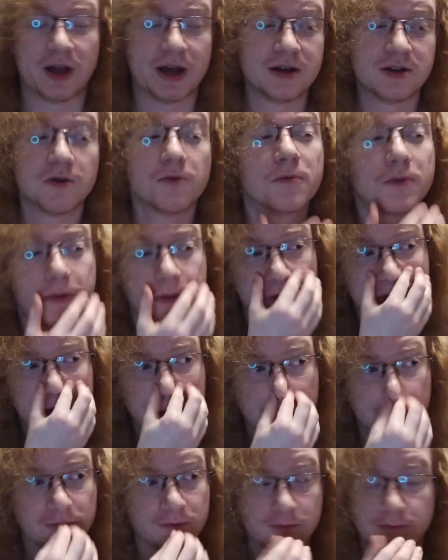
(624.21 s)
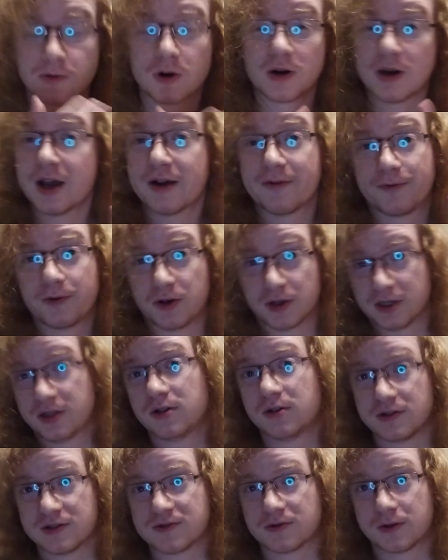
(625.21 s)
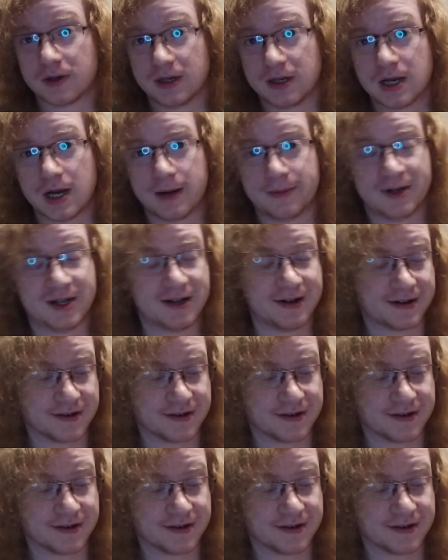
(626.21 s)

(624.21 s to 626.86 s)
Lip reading: I don't, were it not for Akira Toriyama.